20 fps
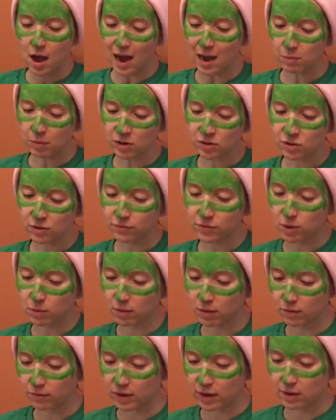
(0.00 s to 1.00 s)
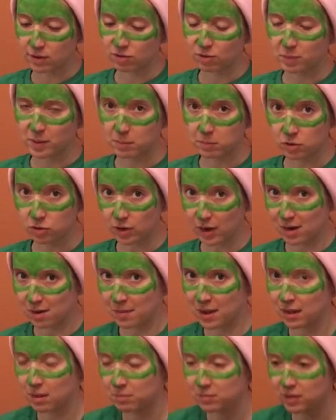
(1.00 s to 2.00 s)
I watched a few other videos of people trying
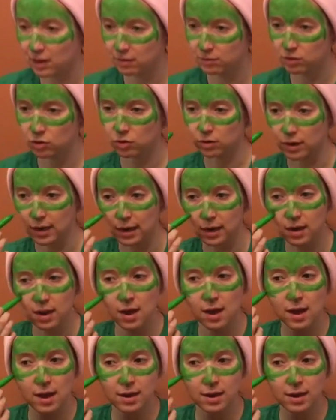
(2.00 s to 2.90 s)
to make themselves green,